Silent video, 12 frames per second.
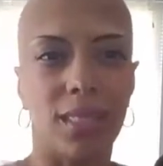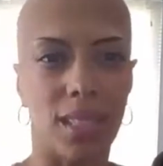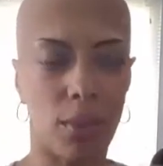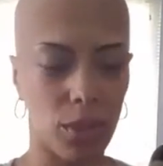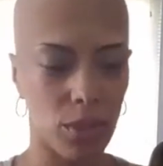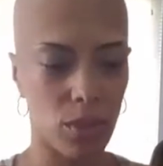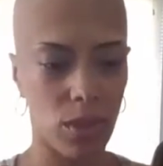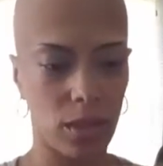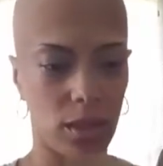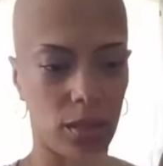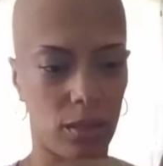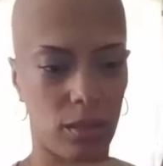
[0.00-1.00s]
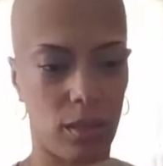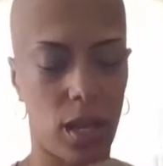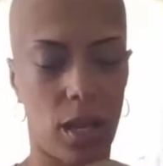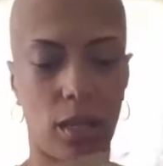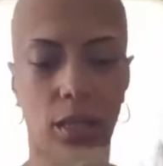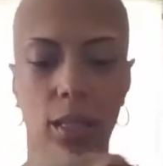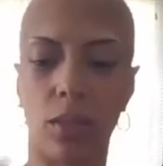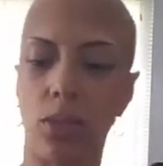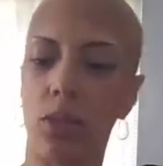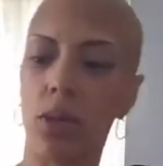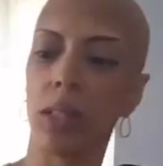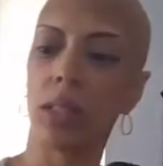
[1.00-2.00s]
Is that what you call it? I think that's
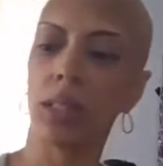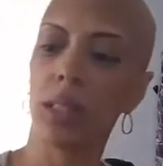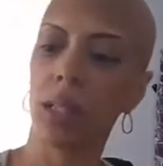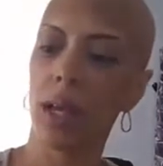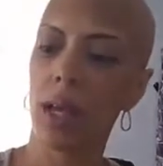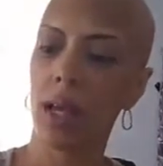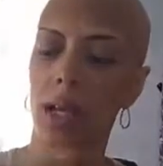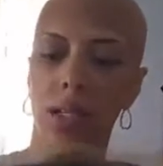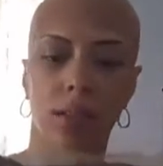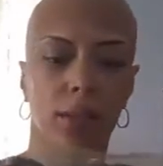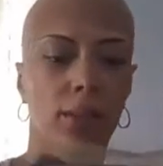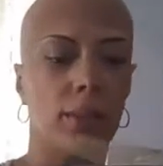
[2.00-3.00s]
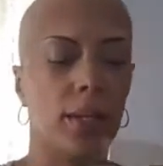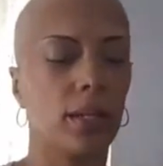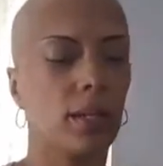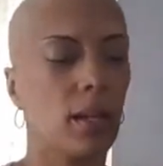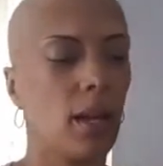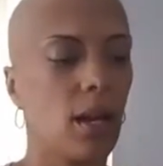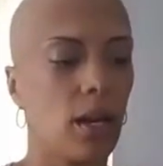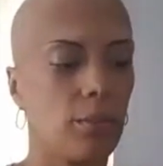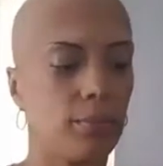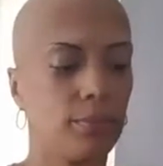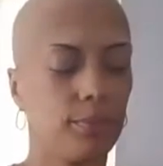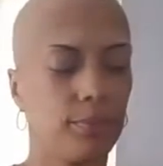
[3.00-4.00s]
what you call it. So anyway,
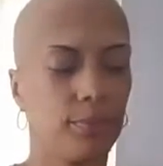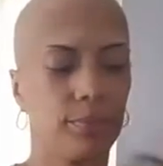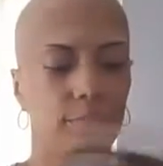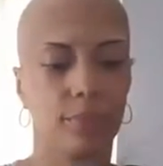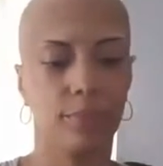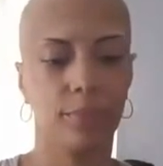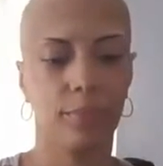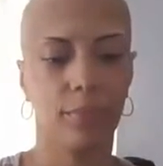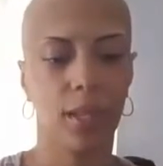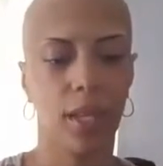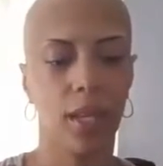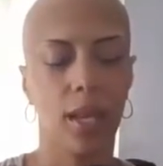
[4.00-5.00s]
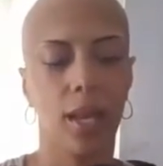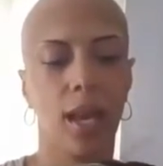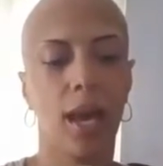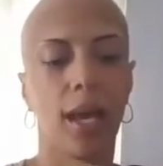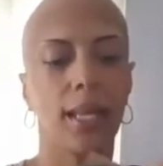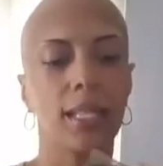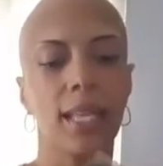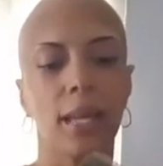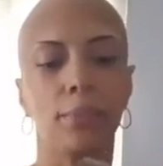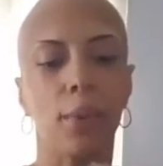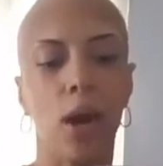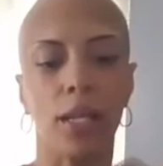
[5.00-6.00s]
I guess I
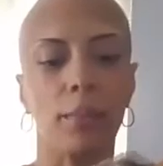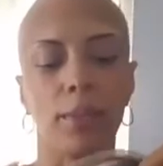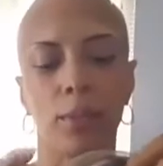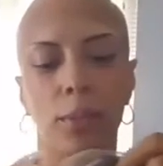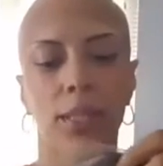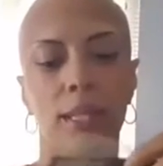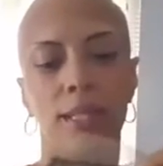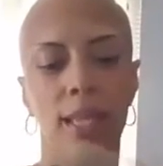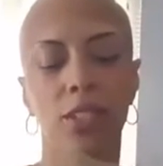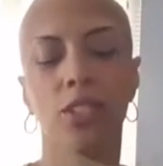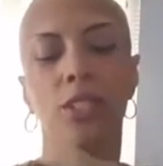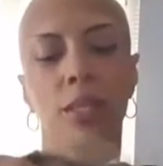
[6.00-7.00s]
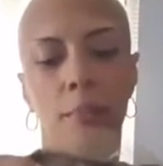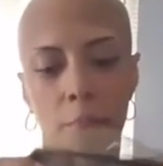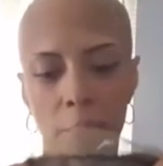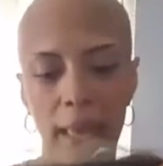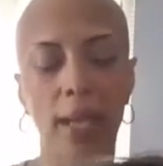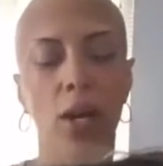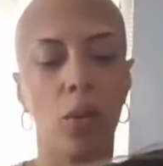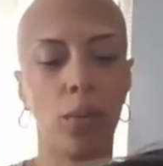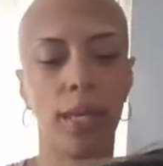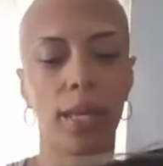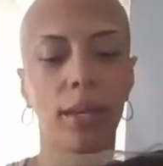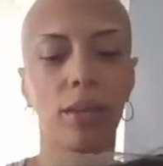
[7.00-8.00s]
had bought it with the intention to make a
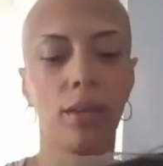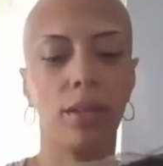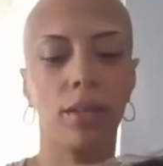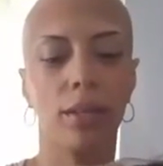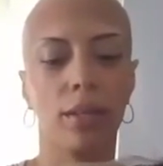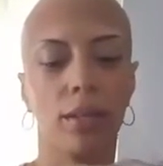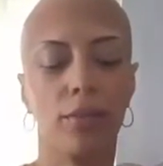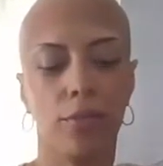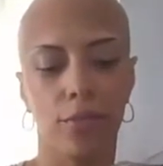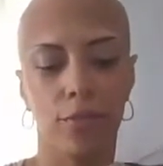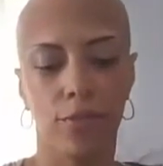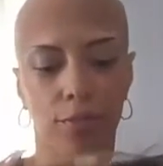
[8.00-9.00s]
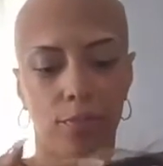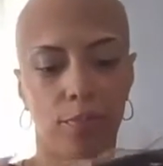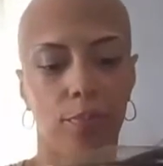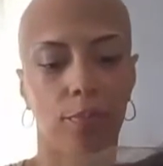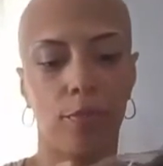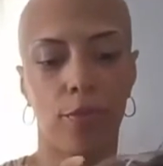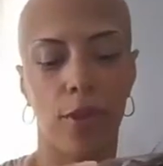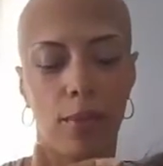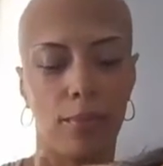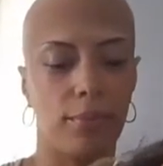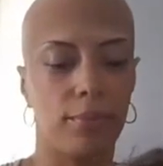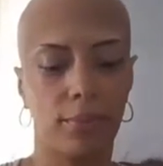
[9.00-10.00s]
wig
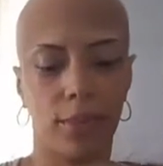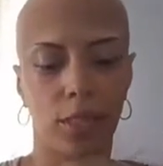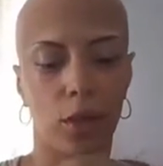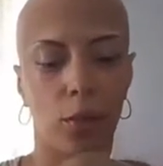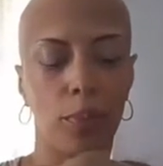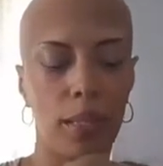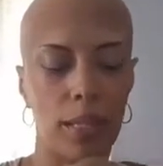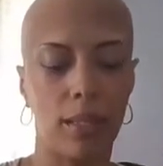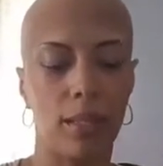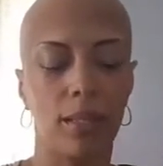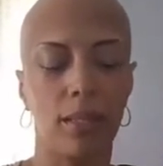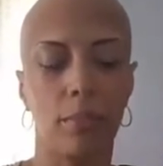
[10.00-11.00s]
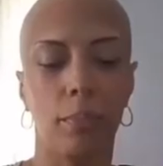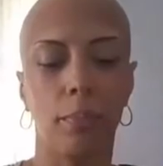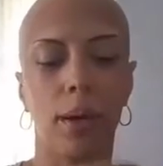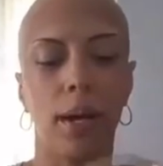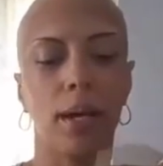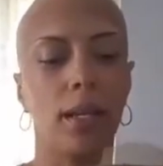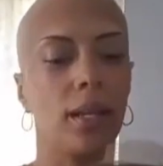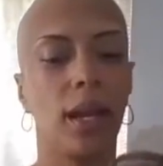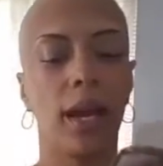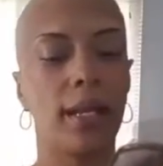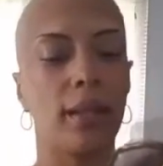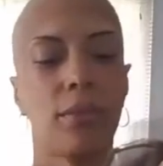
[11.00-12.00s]
from, you know, pieces, but
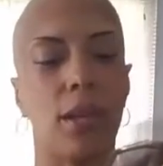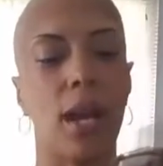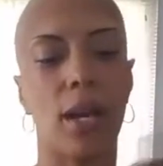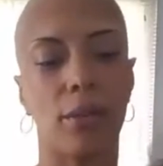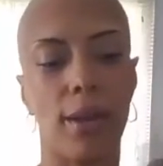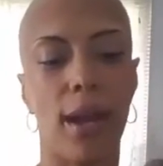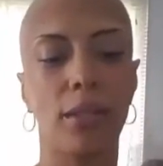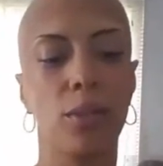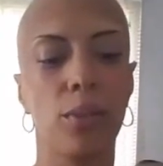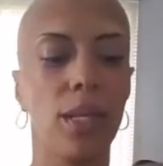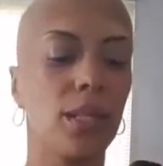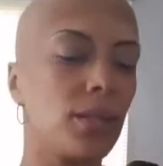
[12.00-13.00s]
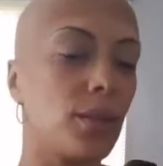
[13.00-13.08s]
I never got around to it.